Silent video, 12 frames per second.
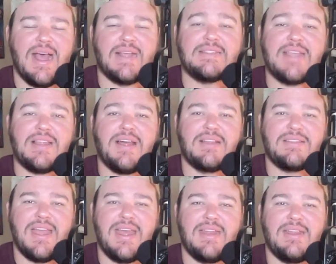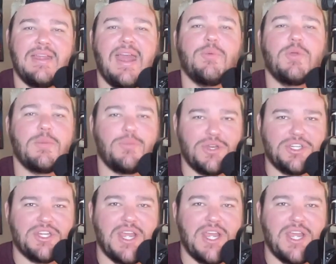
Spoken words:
Stay locked in, and we appreciate